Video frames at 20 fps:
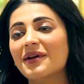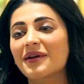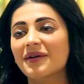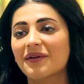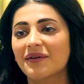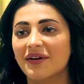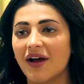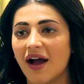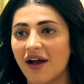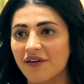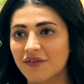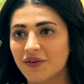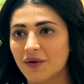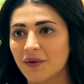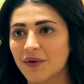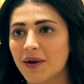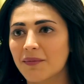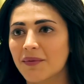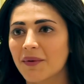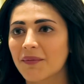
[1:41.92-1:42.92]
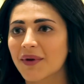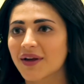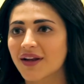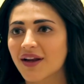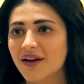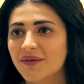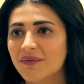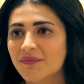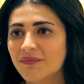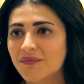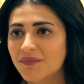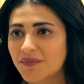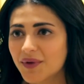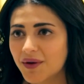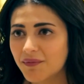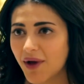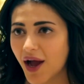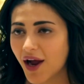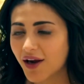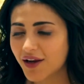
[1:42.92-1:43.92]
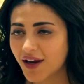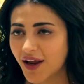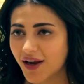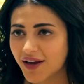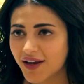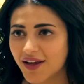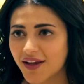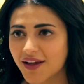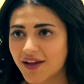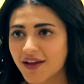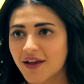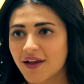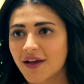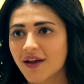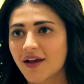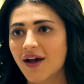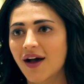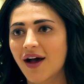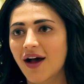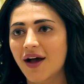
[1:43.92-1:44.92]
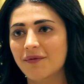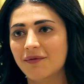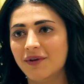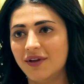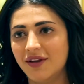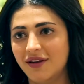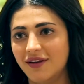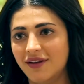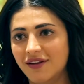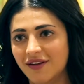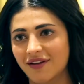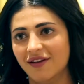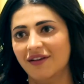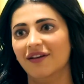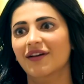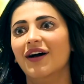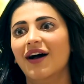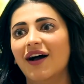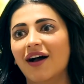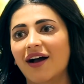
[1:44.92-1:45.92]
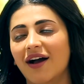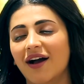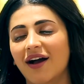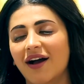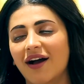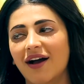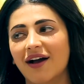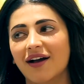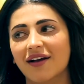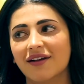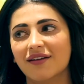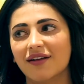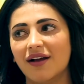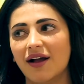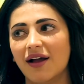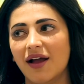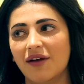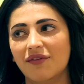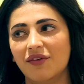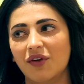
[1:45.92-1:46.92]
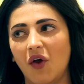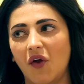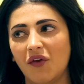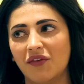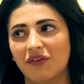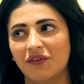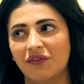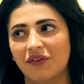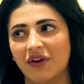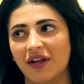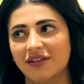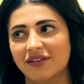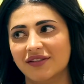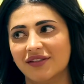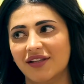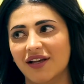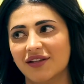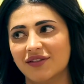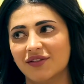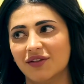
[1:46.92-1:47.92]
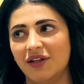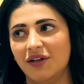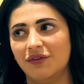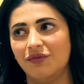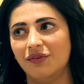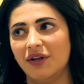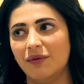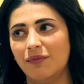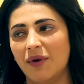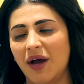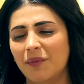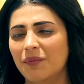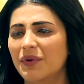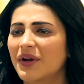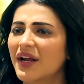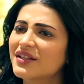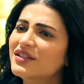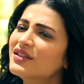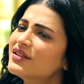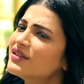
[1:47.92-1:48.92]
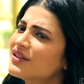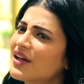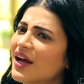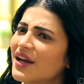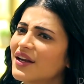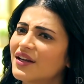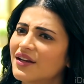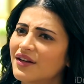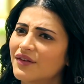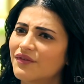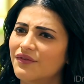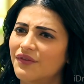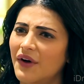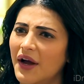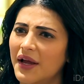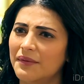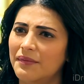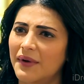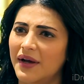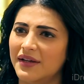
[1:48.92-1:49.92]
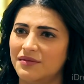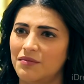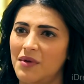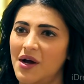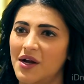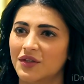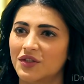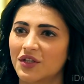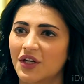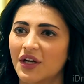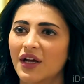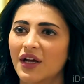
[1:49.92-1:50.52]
when I've grown up a bit and been back to LA, I mean, I have a lots of friends there, so they'll feel bad. But I didn't vibe as much.